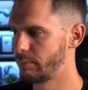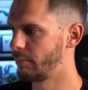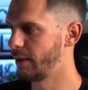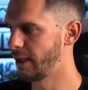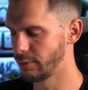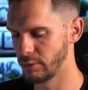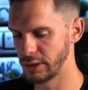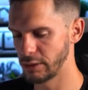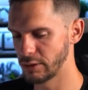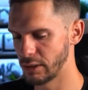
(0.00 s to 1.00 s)

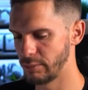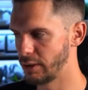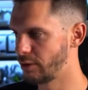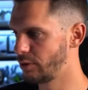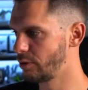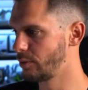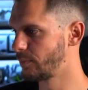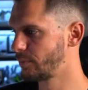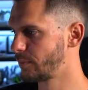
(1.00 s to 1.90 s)
manually. So it's going to be 2,